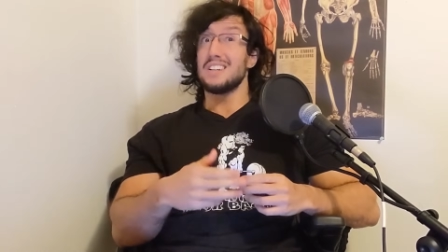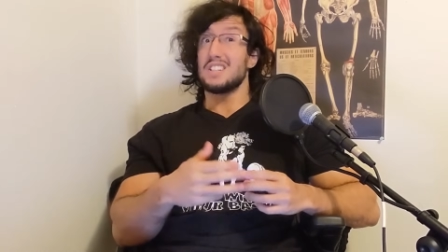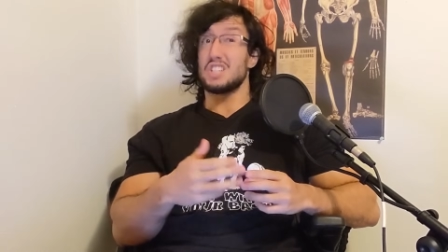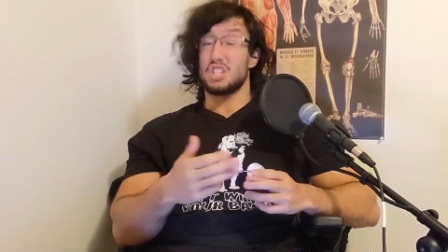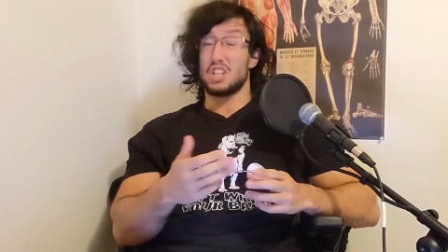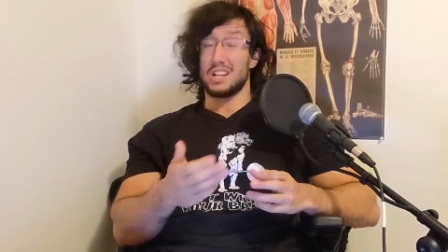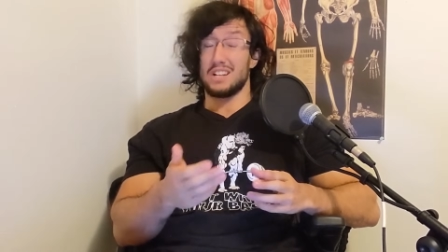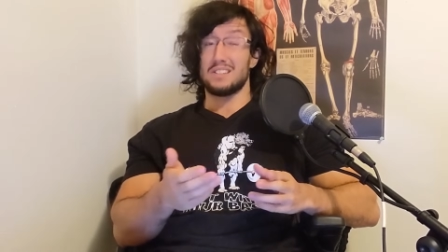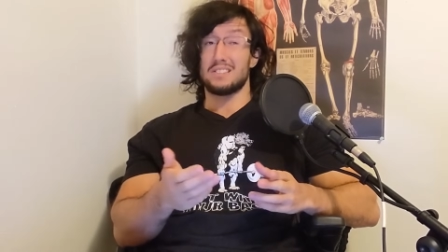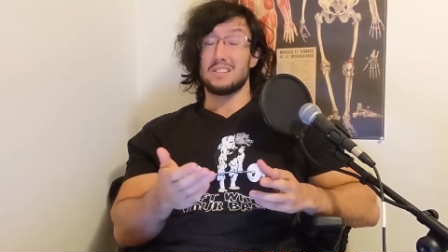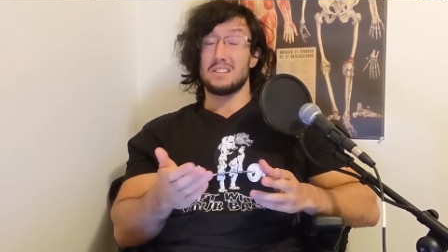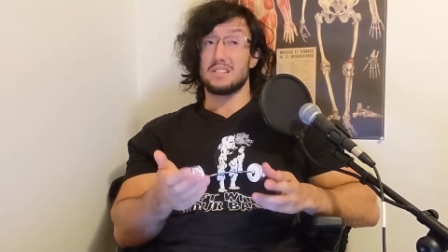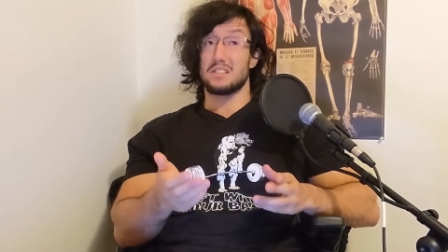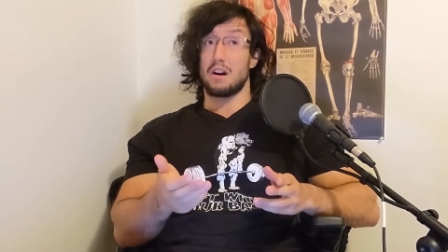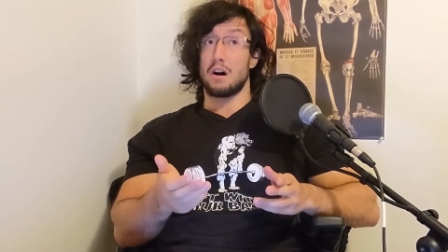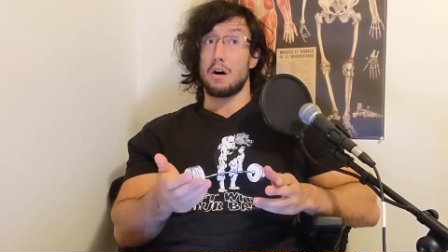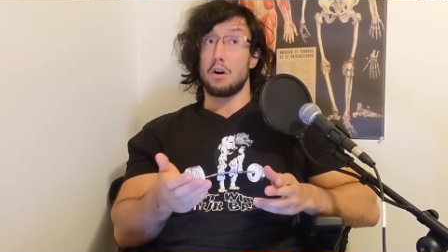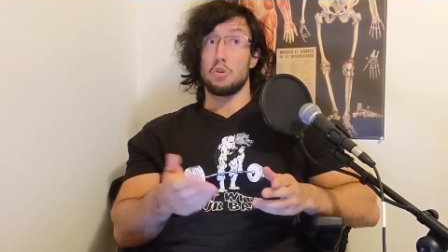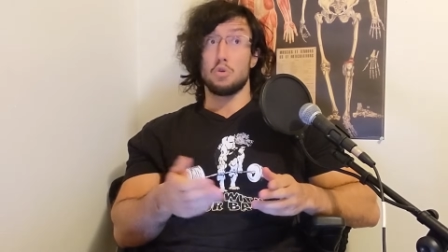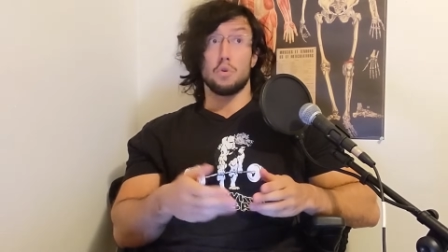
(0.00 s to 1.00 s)
chances
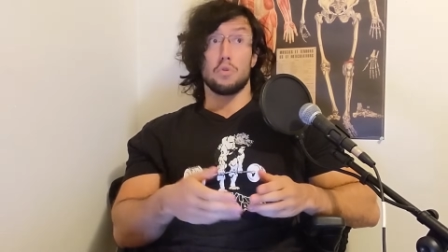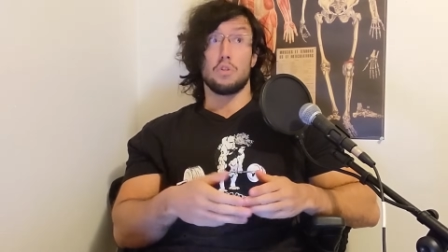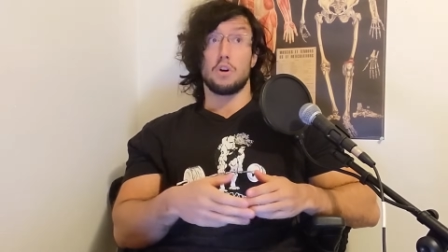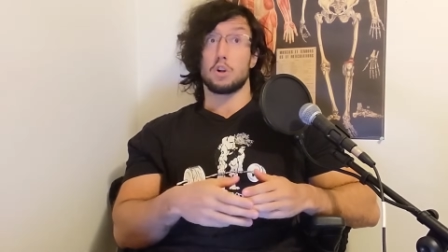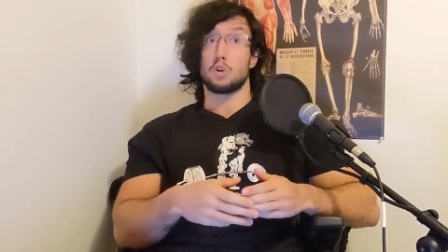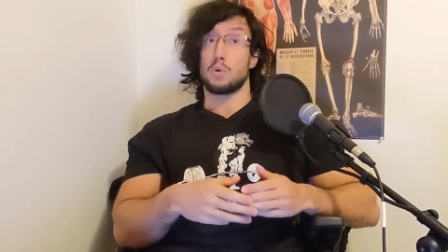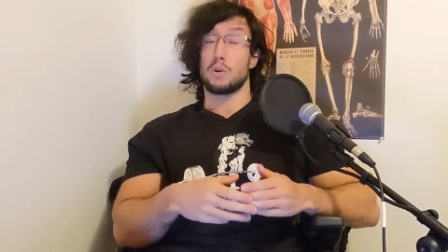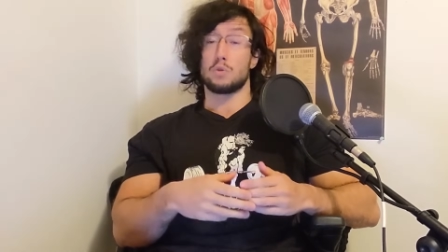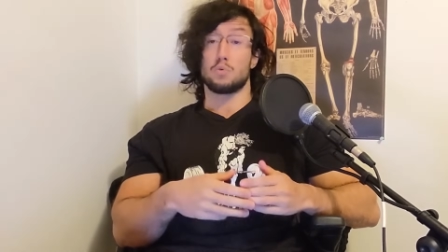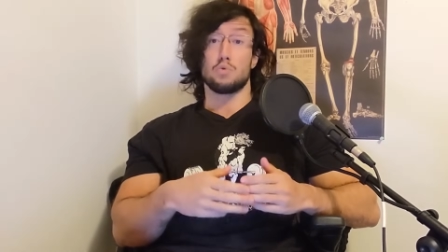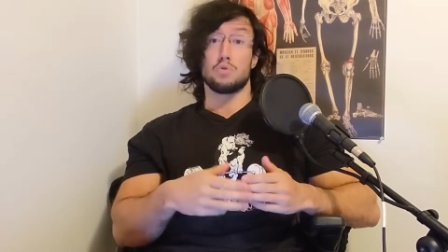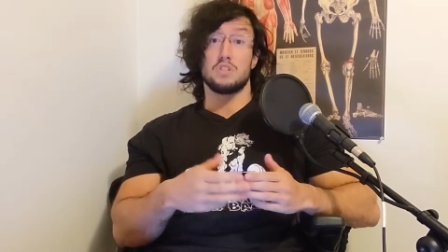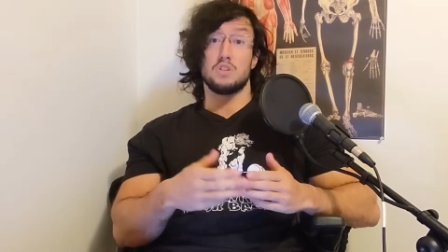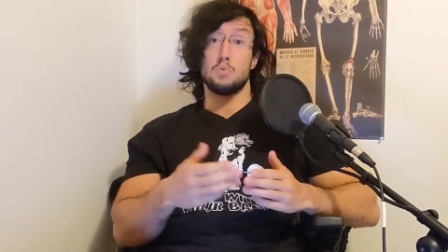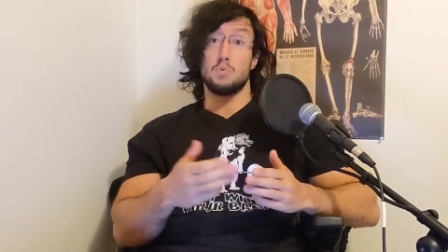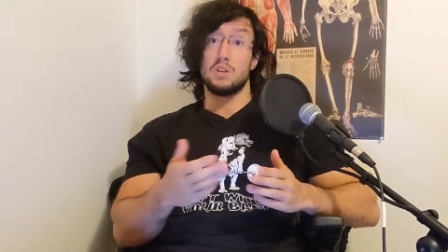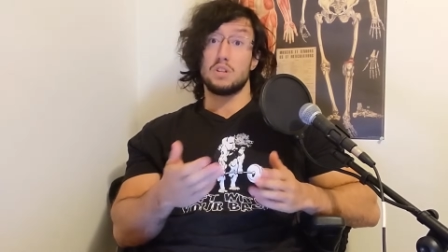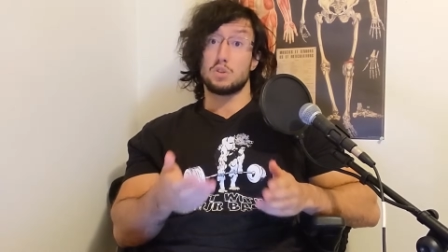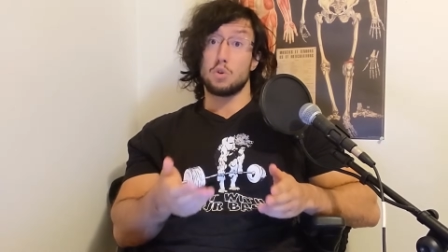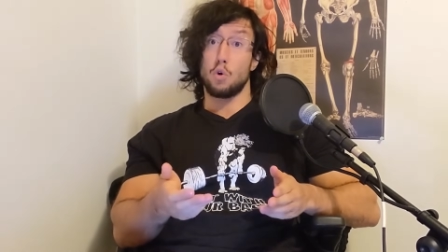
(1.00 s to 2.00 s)
are you're not going to see
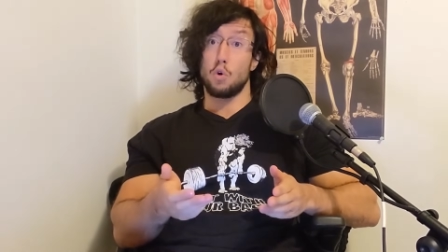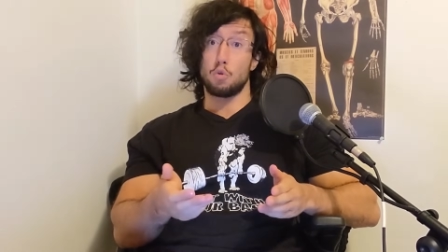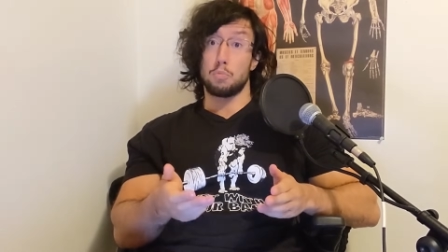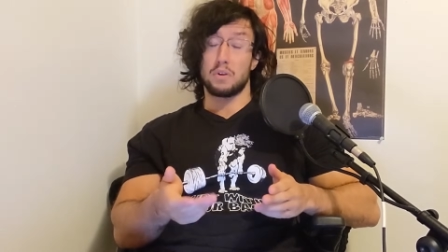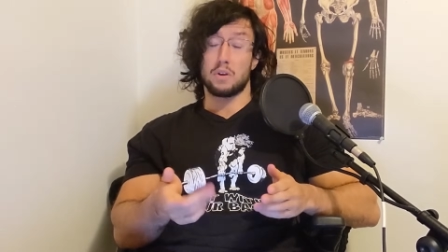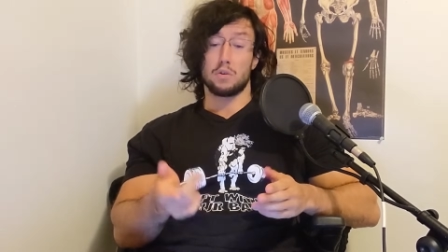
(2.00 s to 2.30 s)
results